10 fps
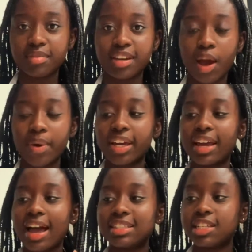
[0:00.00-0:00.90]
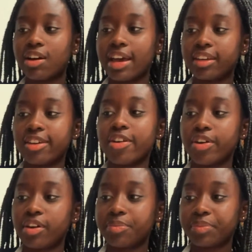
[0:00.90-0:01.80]
Now we're going to add in our egg
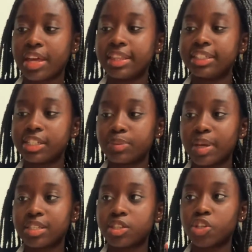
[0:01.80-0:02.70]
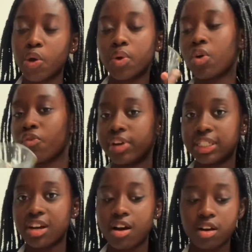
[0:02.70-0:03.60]
yolk, and this just makes the dough a lot
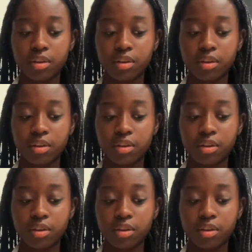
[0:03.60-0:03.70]
richer.